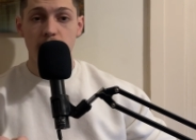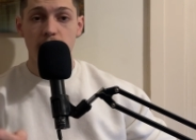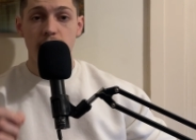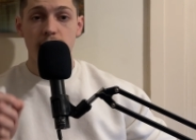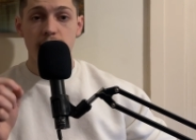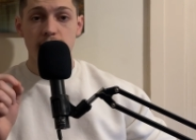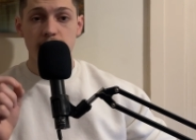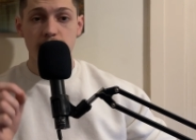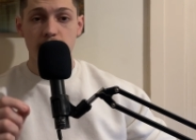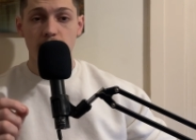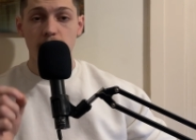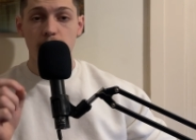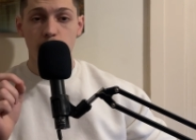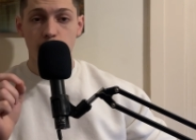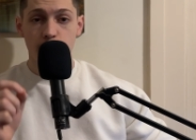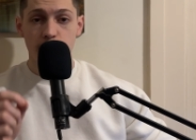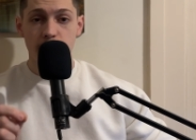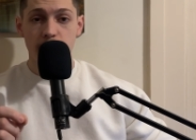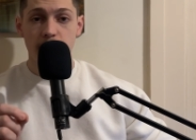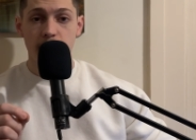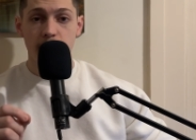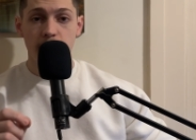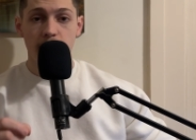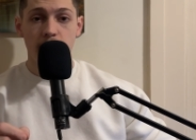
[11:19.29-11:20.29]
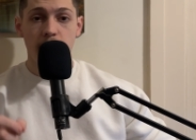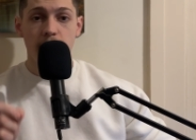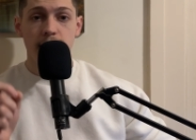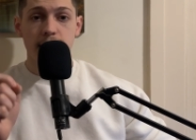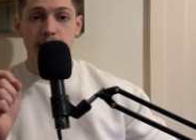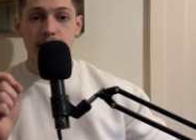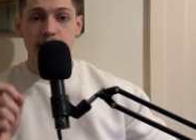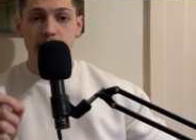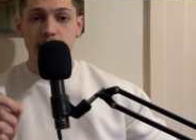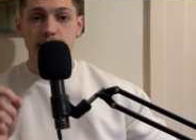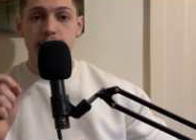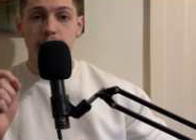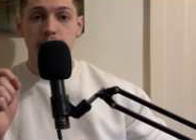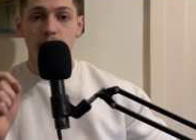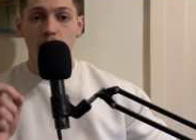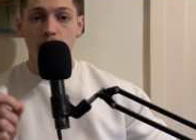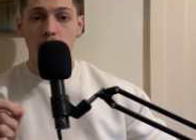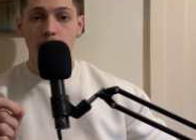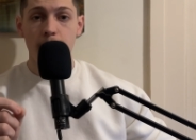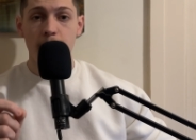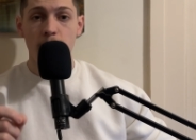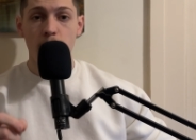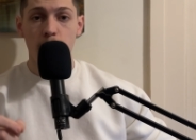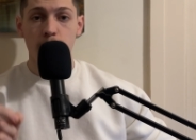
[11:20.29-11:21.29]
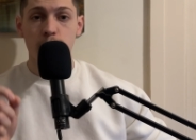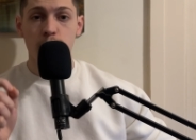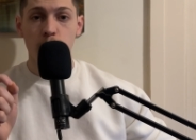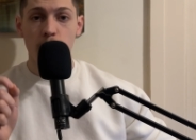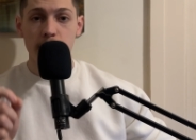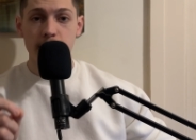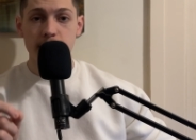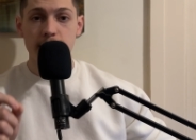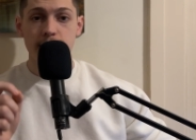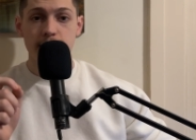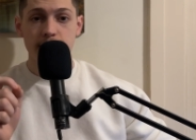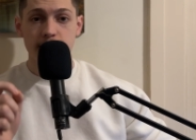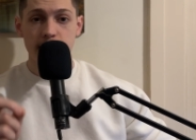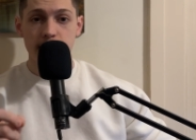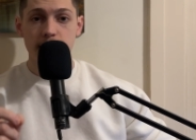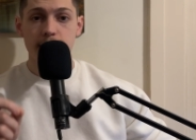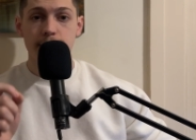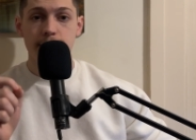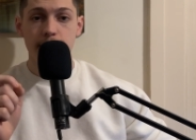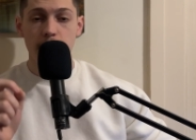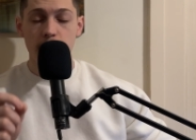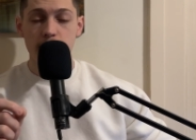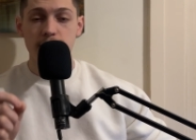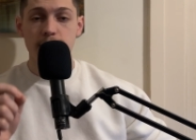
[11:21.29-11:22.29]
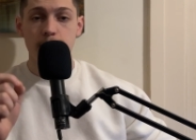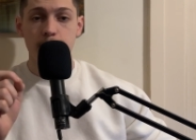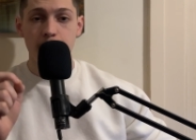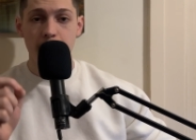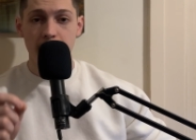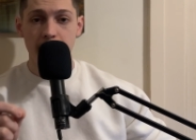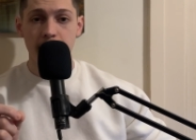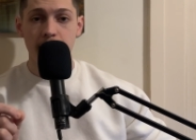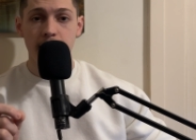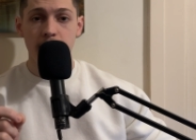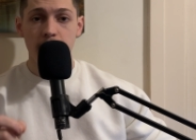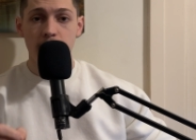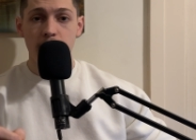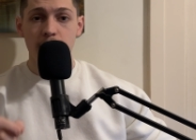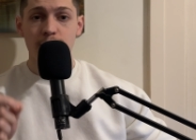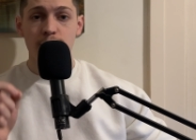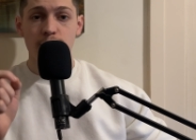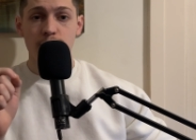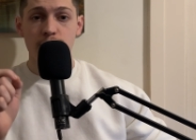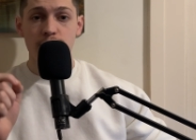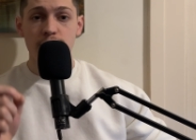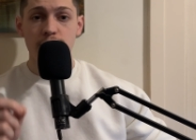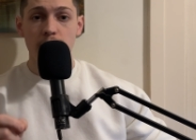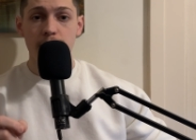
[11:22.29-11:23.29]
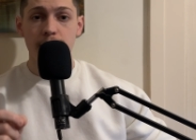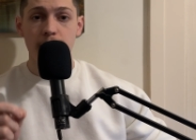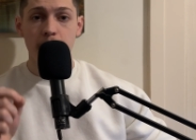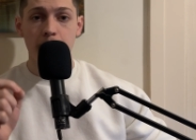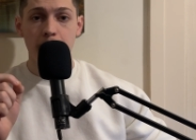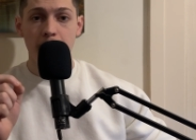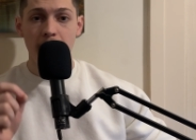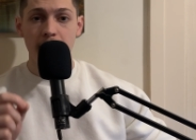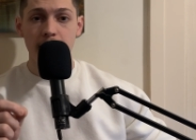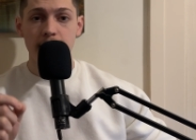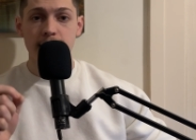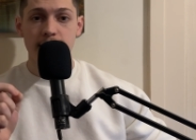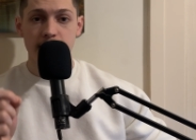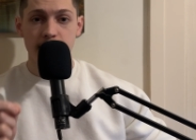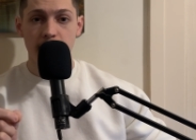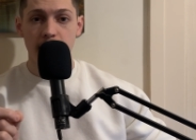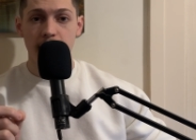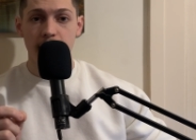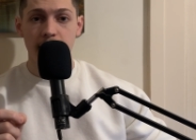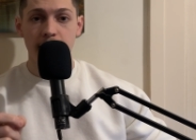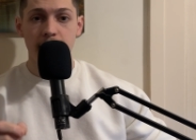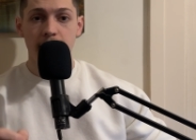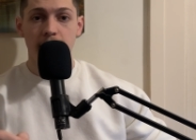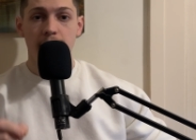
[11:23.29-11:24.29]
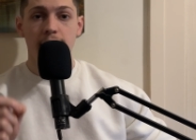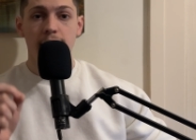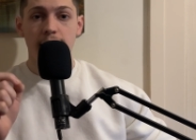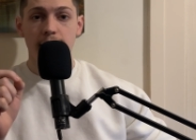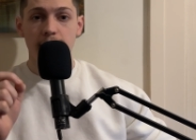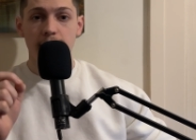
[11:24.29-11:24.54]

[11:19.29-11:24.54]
Salahuddin sent an army of 26,000 men to southern Palestine in